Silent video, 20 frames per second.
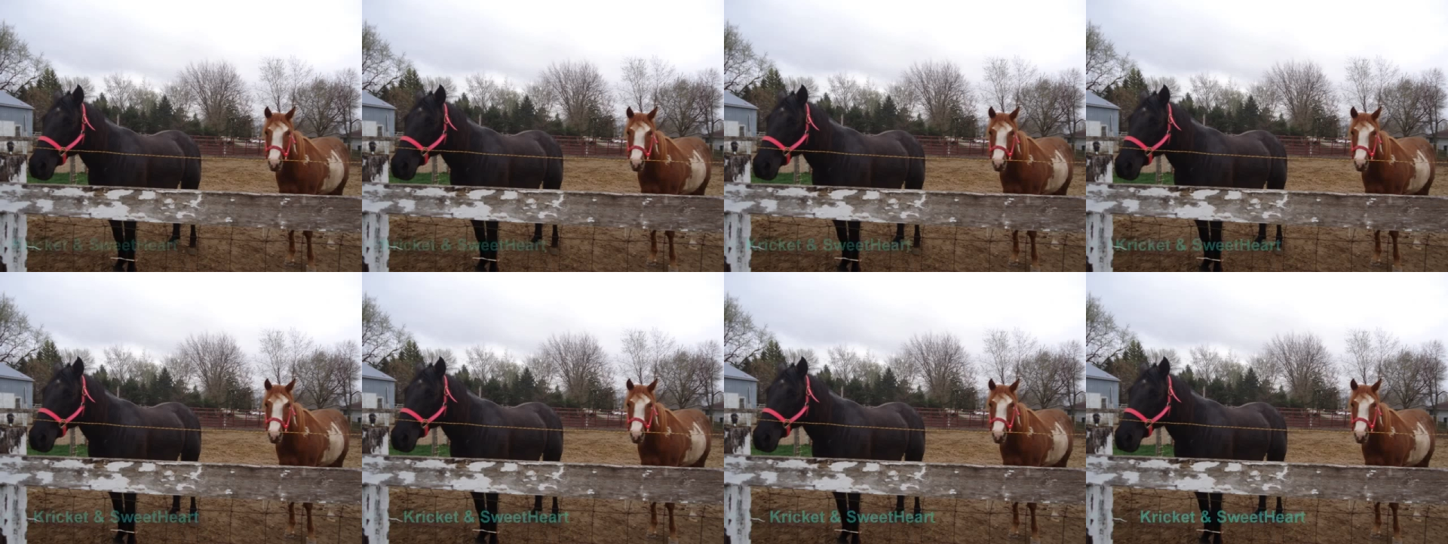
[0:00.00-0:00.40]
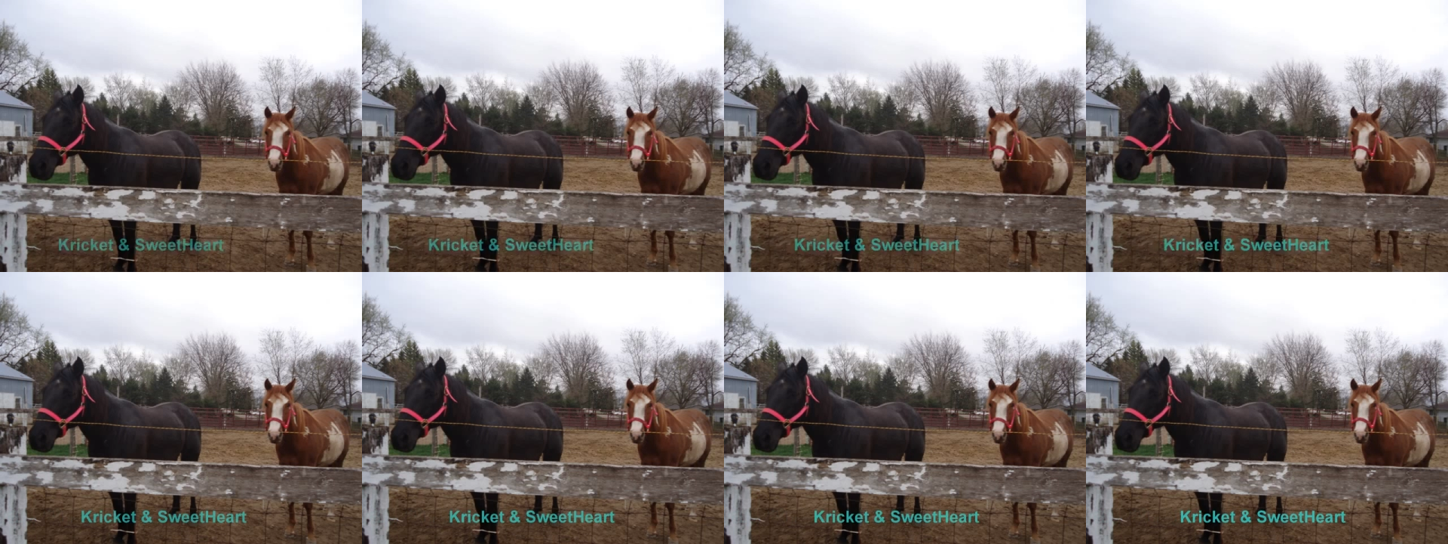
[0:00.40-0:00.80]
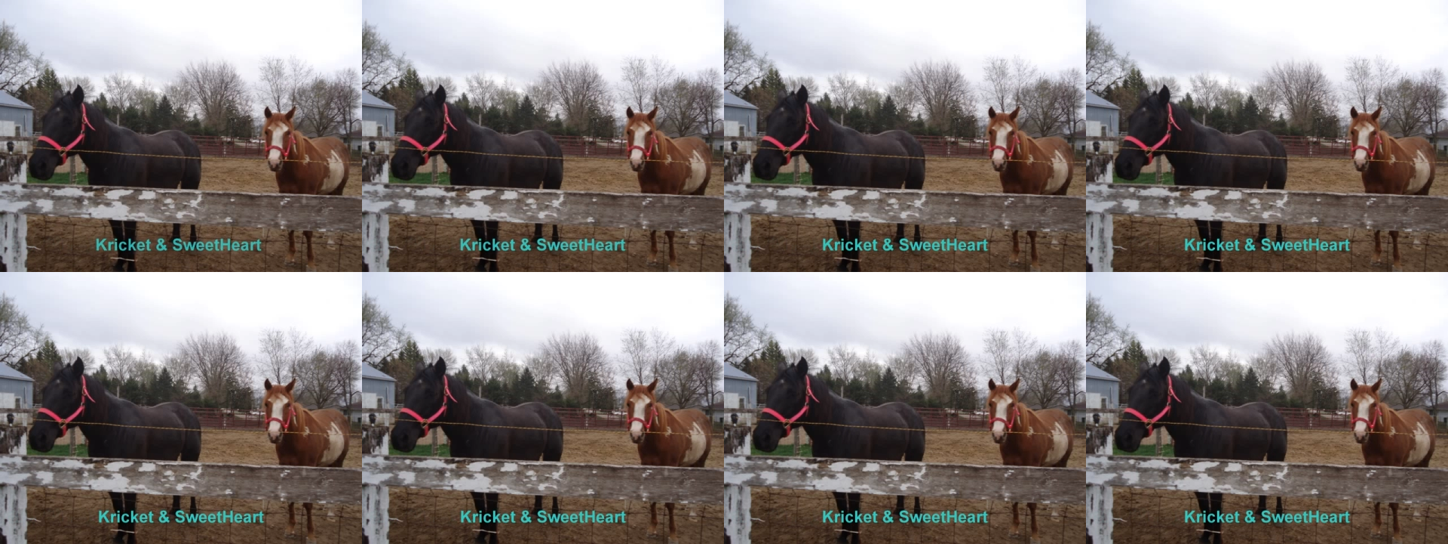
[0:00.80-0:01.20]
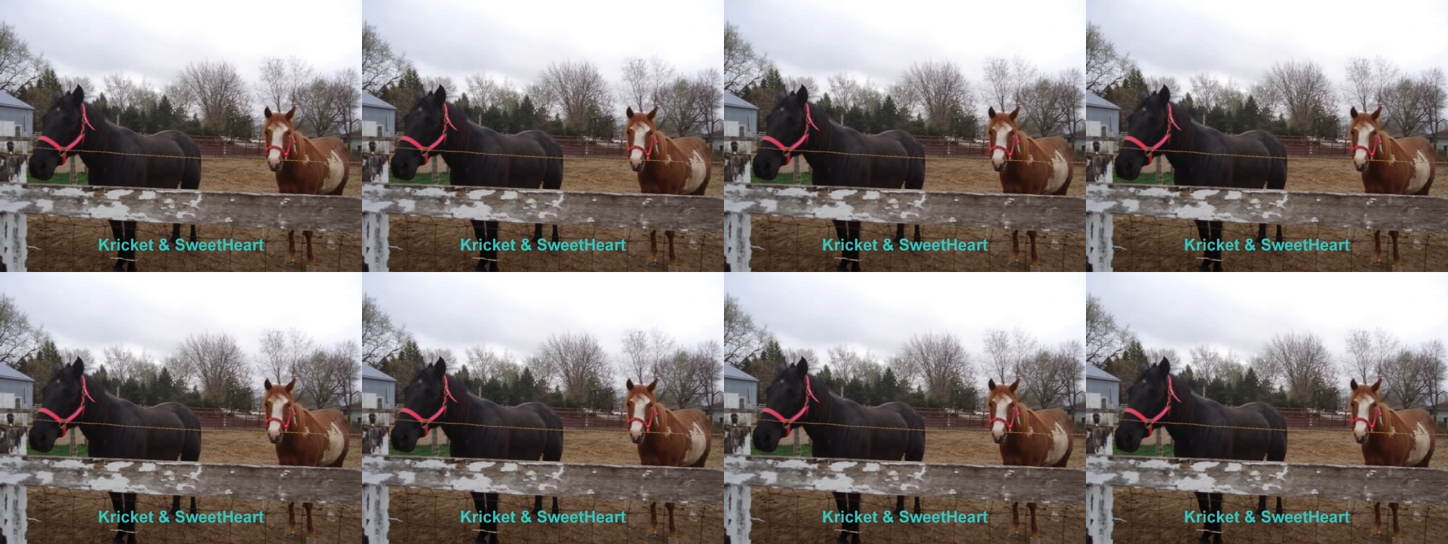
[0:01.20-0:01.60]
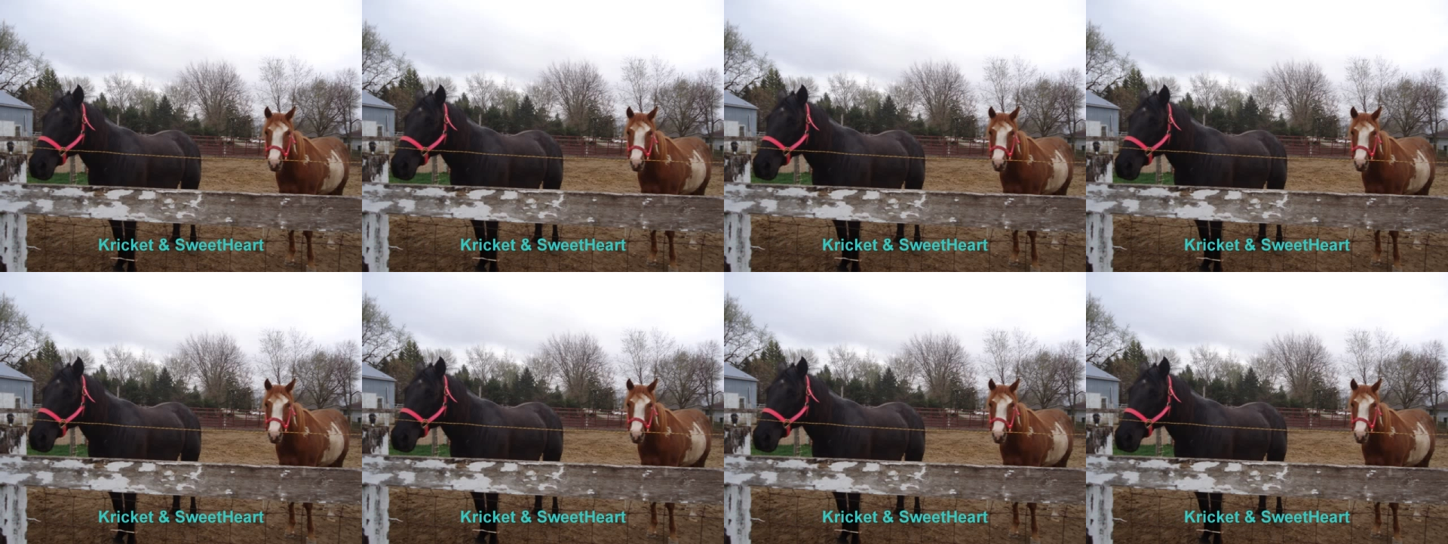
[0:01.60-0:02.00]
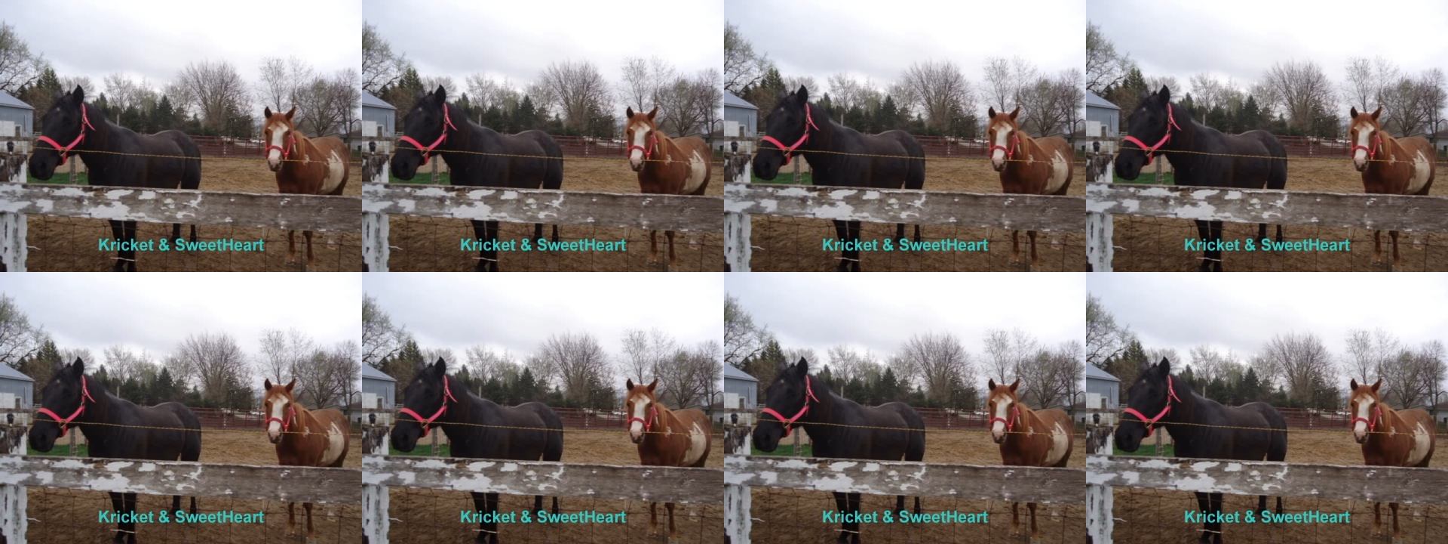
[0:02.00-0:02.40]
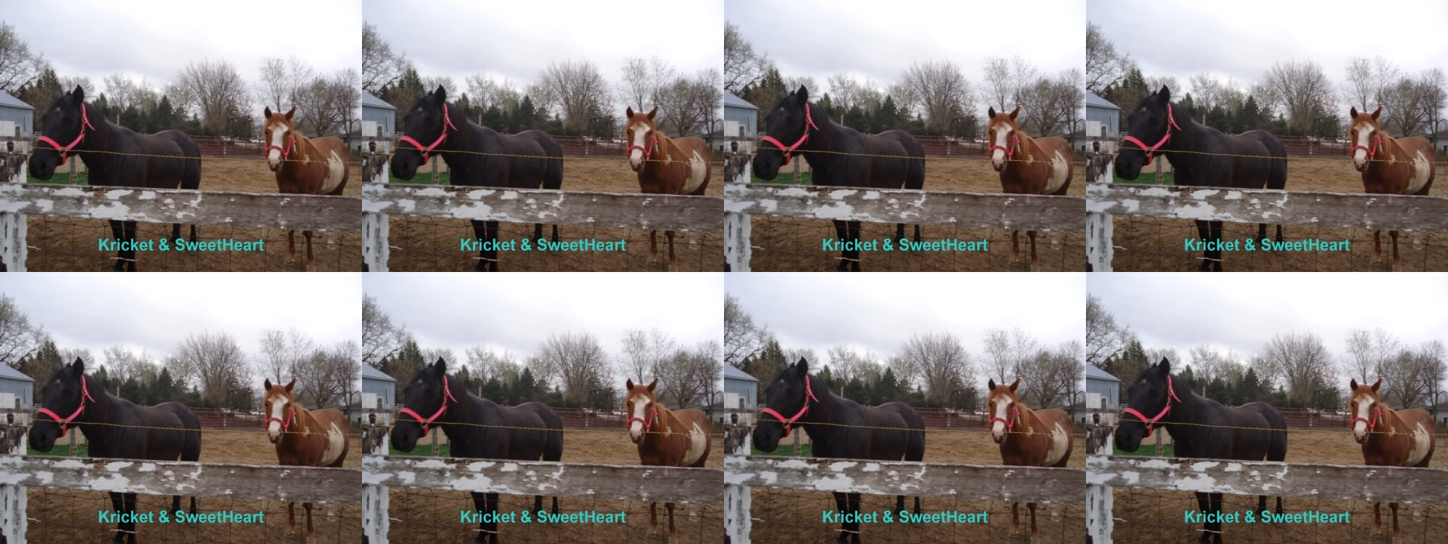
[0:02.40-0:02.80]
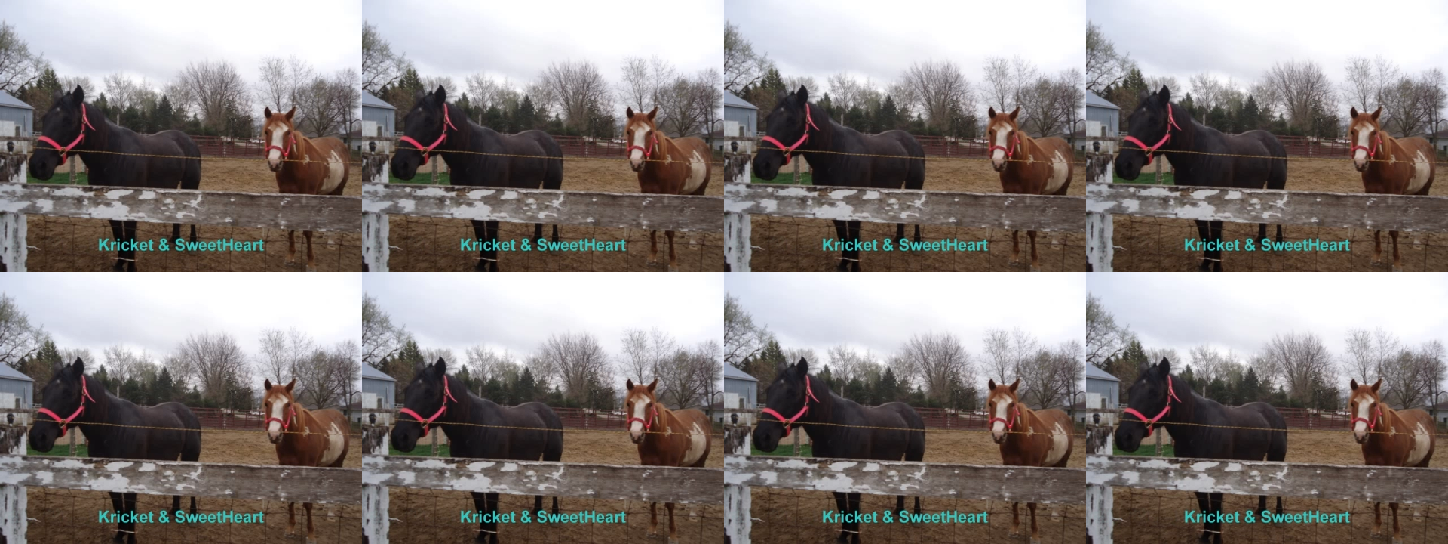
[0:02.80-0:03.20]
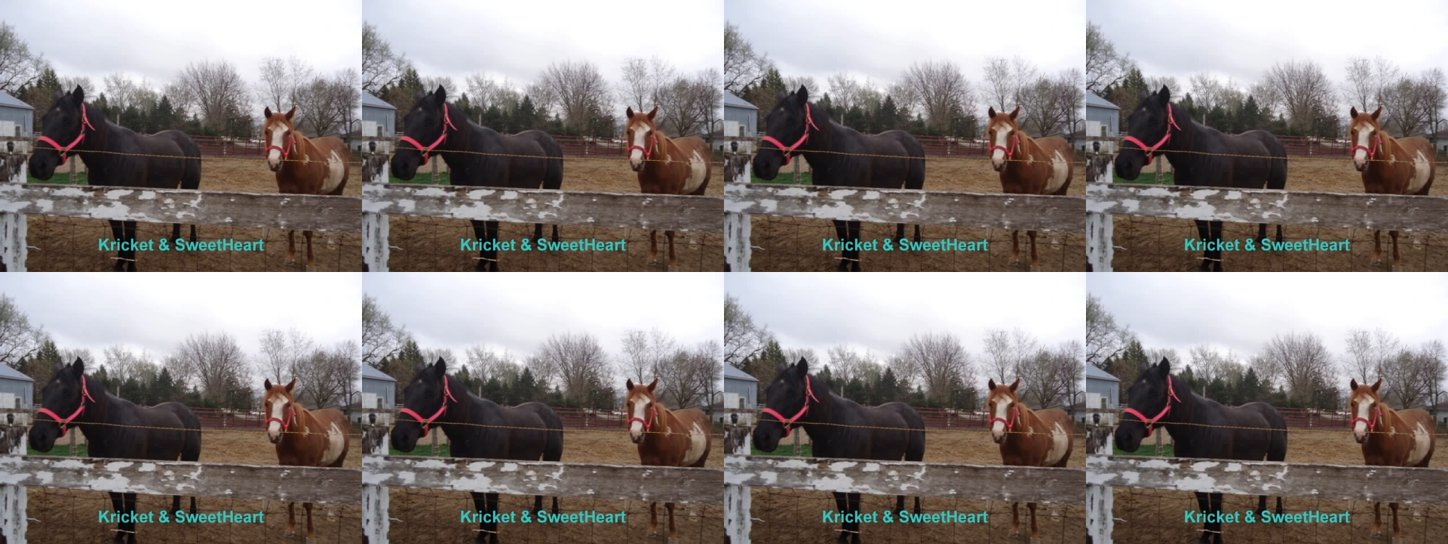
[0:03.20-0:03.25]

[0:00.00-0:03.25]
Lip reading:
[unreadable: no face in view]